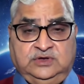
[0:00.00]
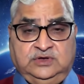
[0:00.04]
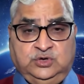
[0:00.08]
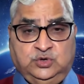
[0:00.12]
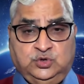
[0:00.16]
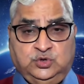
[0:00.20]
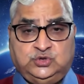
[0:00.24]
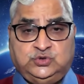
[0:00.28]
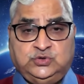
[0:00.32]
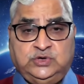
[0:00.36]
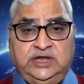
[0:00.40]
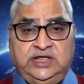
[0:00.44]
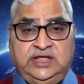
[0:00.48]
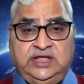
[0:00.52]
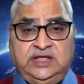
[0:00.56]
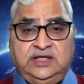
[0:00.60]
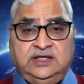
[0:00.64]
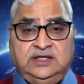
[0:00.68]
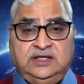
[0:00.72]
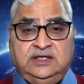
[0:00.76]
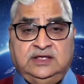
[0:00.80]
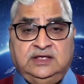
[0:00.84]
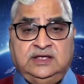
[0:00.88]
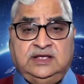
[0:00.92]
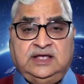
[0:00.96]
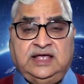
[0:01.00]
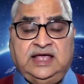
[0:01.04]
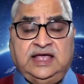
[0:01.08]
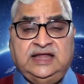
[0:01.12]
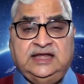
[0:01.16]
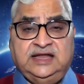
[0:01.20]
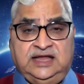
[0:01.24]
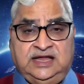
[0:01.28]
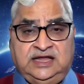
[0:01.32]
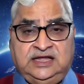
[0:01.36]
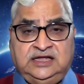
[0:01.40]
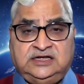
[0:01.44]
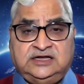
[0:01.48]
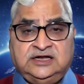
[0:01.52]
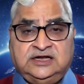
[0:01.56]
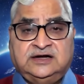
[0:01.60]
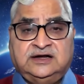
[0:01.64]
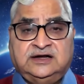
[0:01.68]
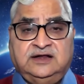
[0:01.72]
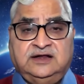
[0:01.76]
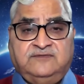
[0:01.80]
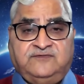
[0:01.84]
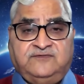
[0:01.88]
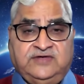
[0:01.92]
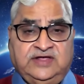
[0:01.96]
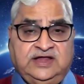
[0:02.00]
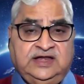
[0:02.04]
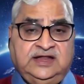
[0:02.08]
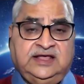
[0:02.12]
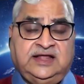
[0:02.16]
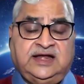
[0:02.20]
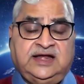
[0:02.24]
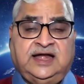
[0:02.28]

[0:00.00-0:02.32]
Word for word: Usually, an internal failure